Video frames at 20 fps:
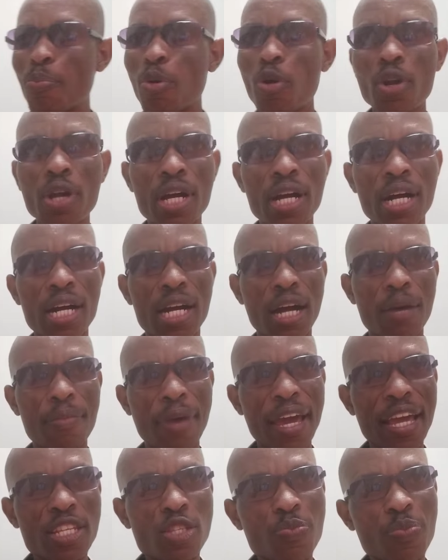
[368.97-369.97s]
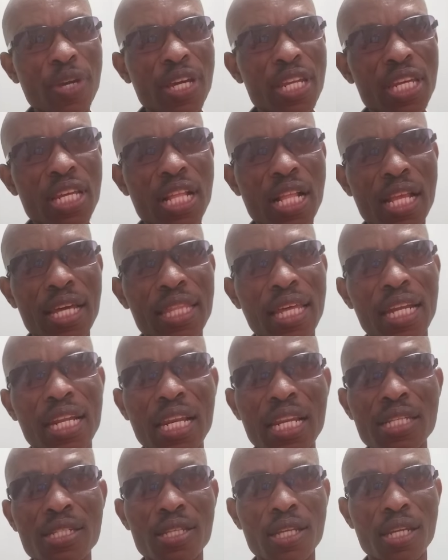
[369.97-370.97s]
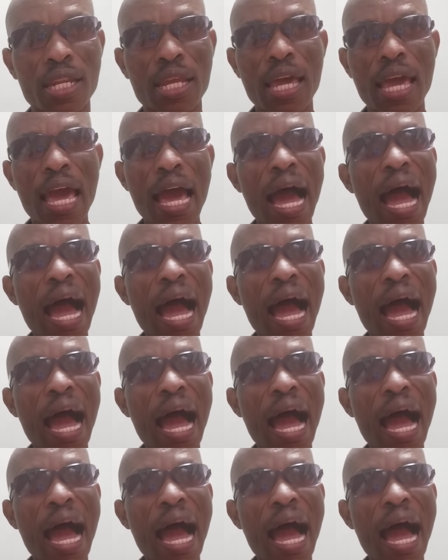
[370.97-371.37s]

Paul Kagame has made it clear that, listen,